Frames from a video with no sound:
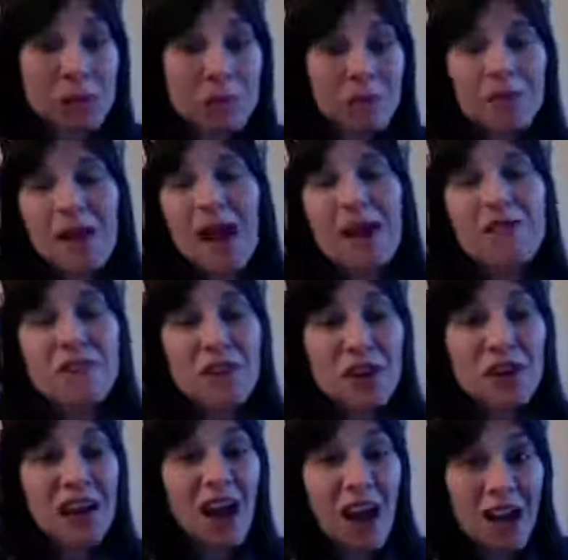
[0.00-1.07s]
people have
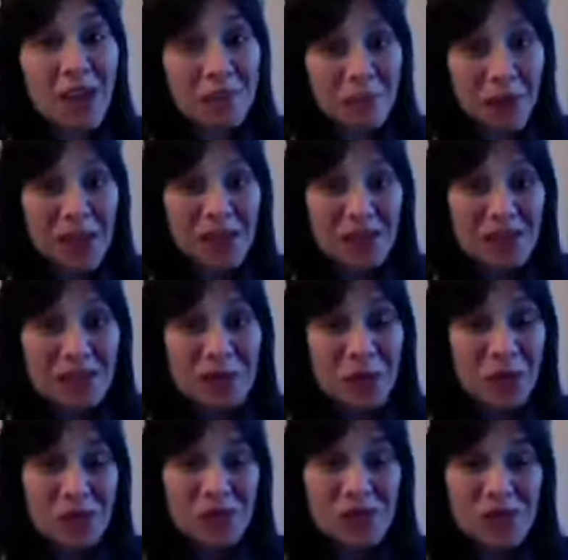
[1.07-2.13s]
very high abundance
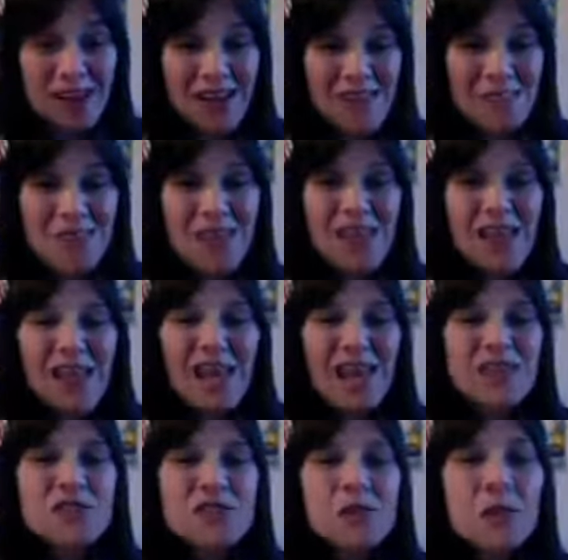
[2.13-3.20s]
modes, right?
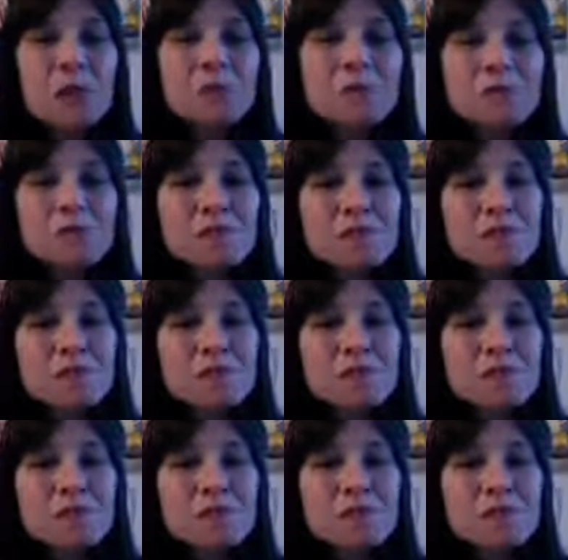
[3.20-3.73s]
And so